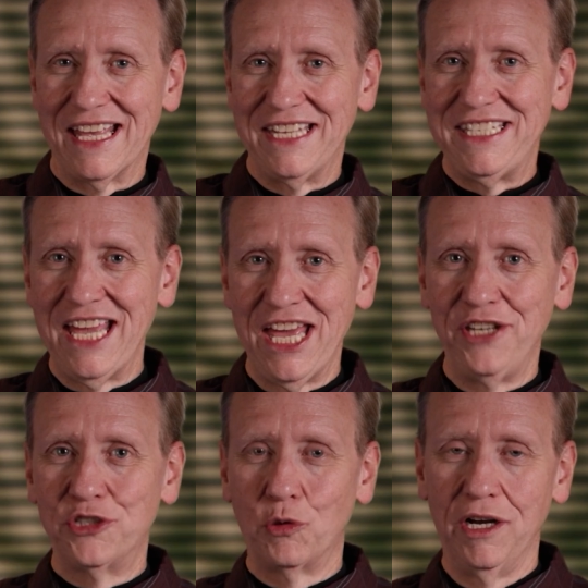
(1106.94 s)

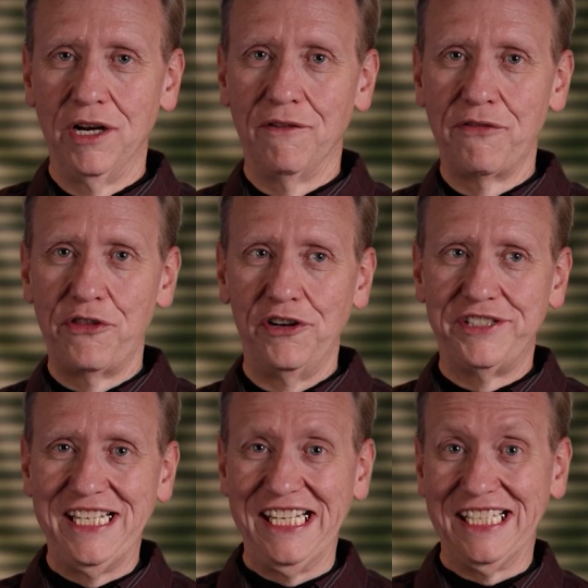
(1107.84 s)
10, 12,
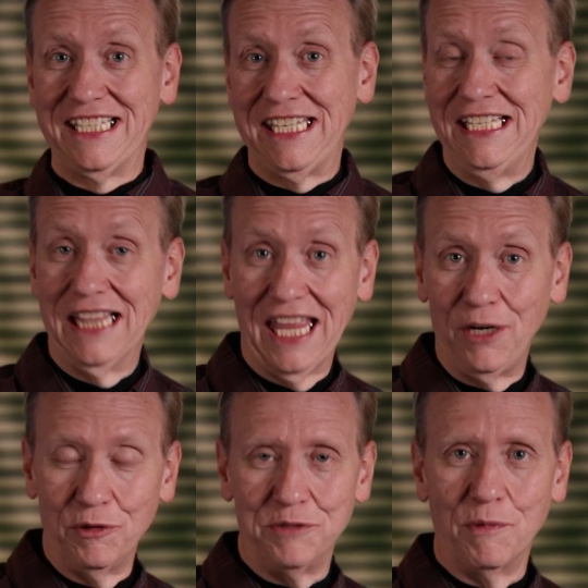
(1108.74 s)
13 key
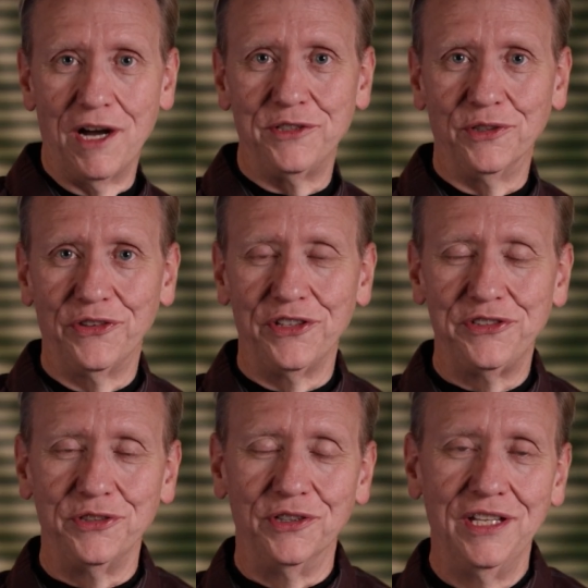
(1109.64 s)
language modules
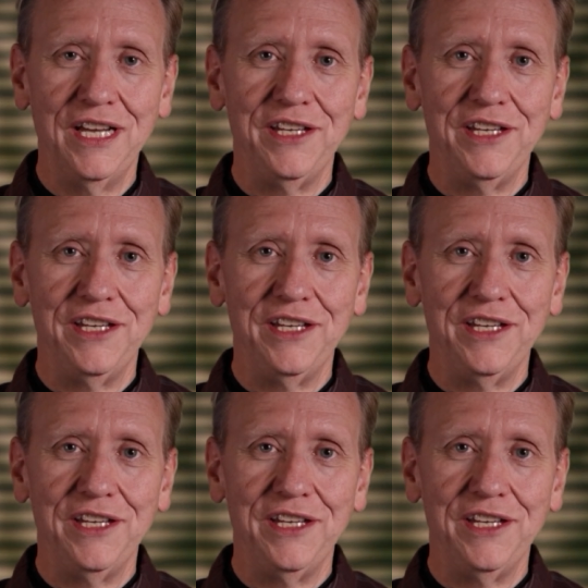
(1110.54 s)
that you'll